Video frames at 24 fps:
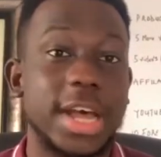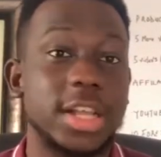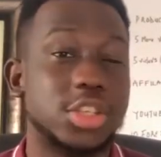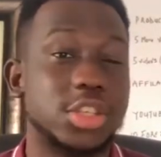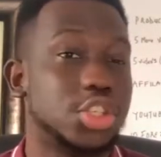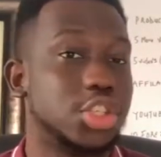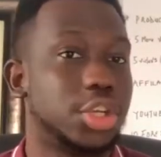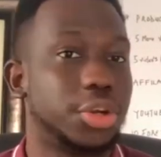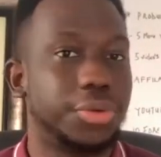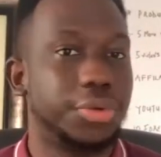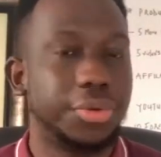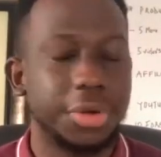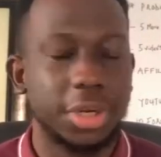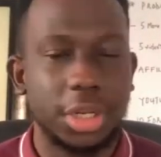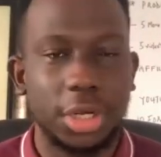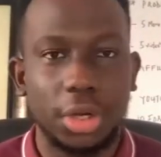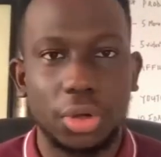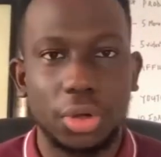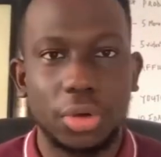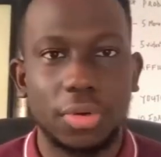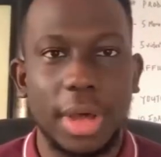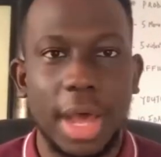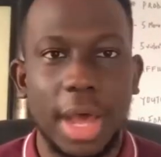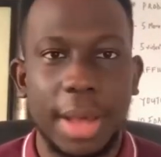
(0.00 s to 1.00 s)
As you already
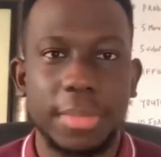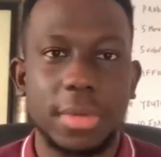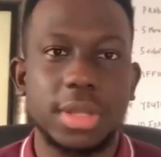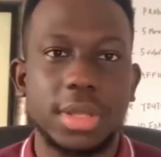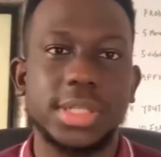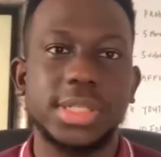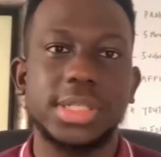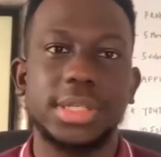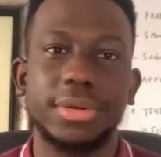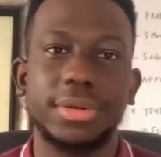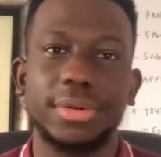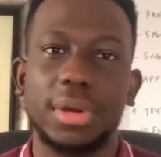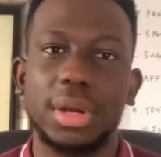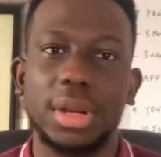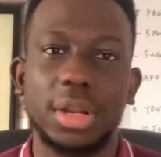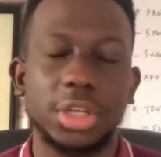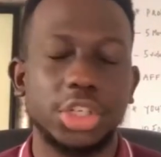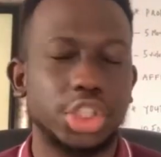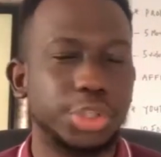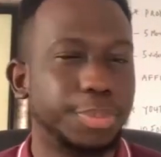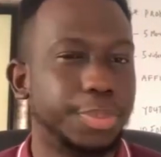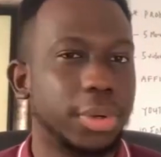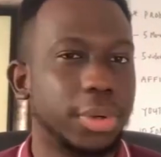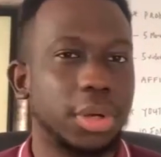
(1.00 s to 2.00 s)
know, I'm a serial
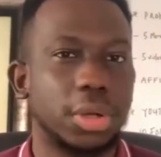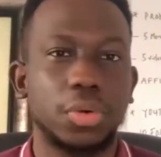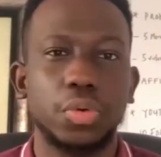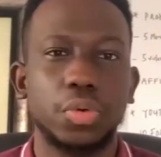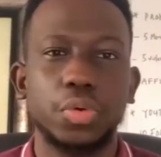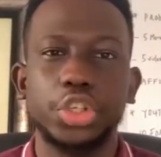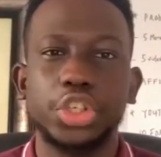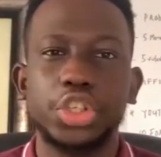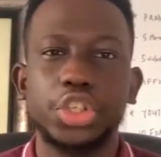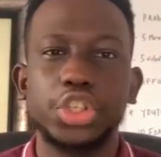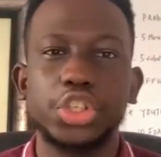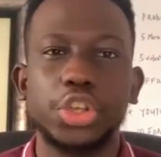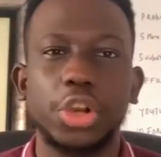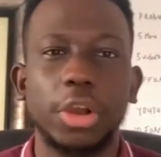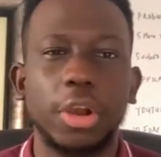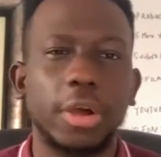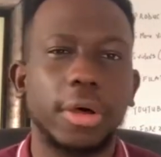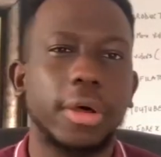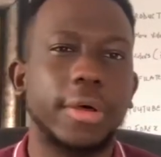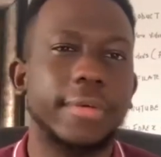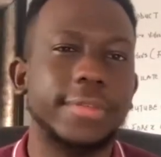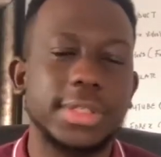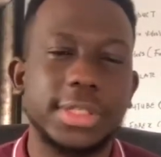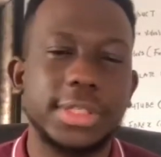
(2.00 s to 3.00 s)
entrepreneur who just
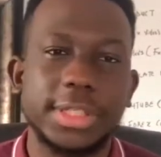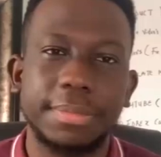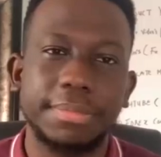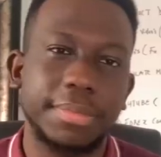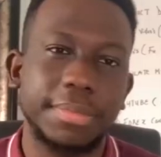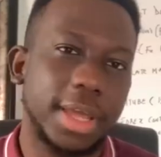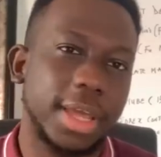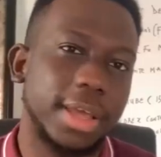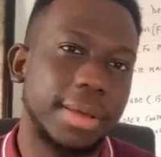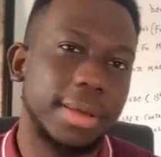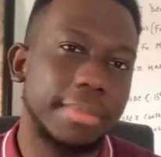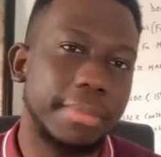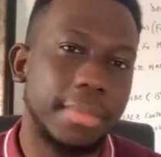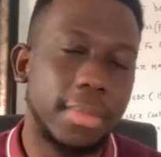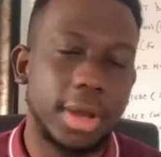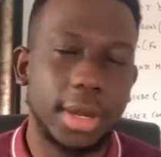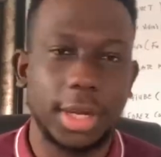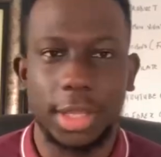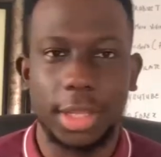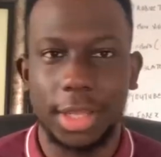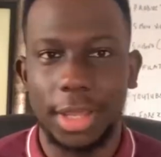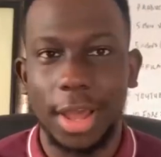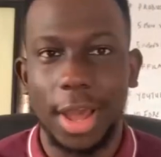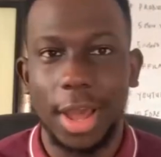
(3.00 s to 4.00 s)
loves to make
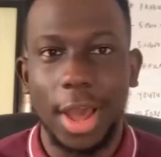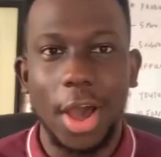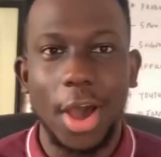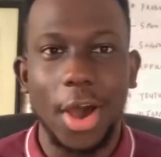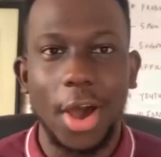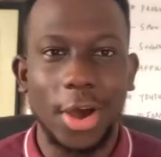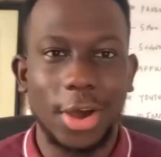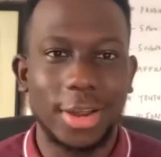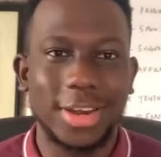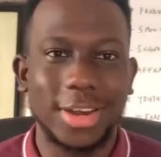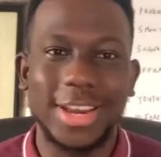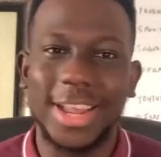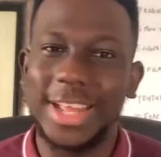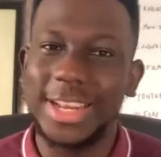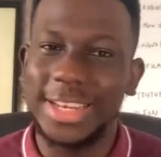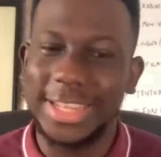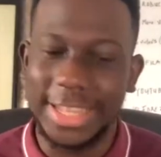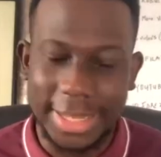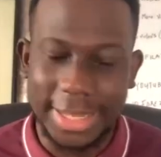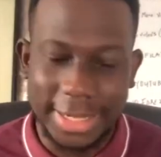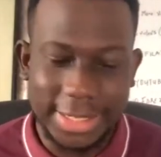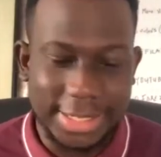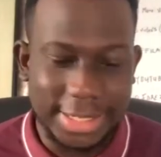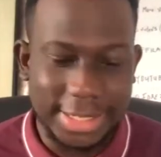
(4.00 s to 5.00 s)
money on the
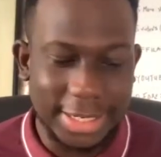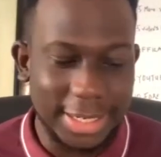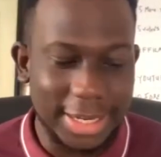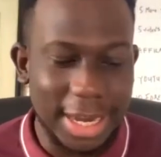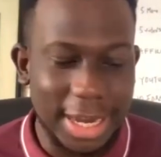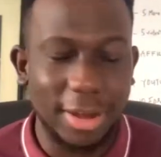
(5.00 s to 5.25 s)
internet.